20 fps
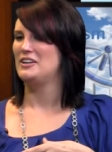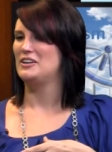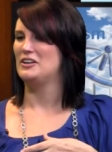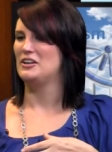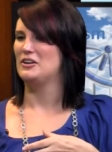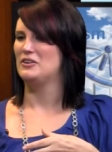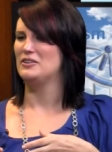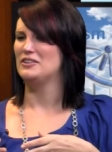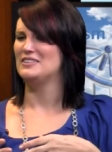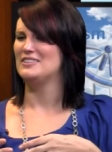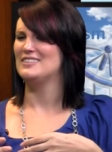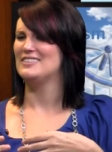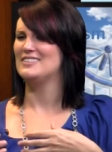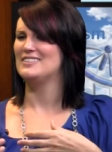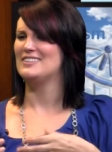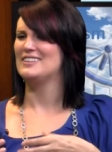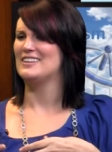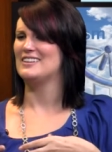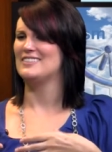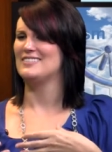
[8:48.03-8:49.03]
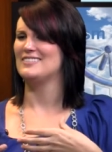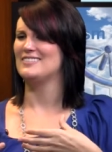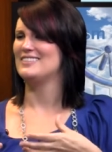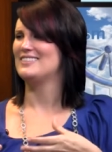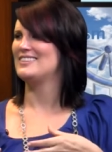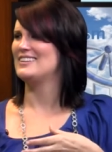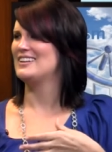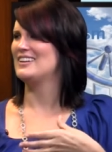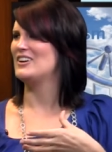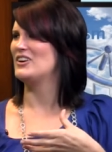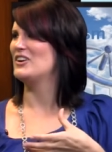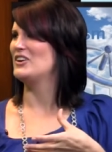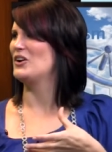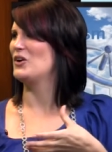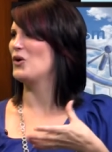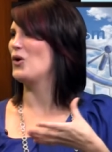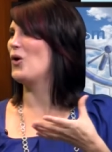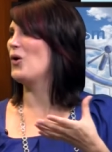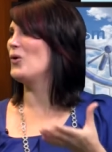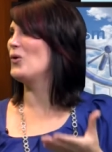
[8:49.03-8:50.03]
you know, the, the sitting on
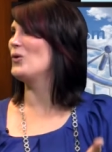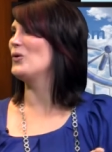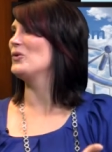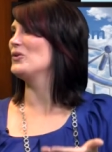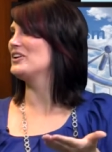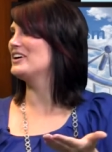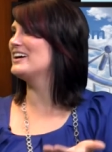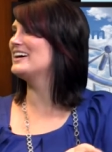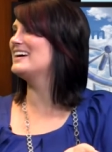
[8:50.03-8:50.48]
a cold,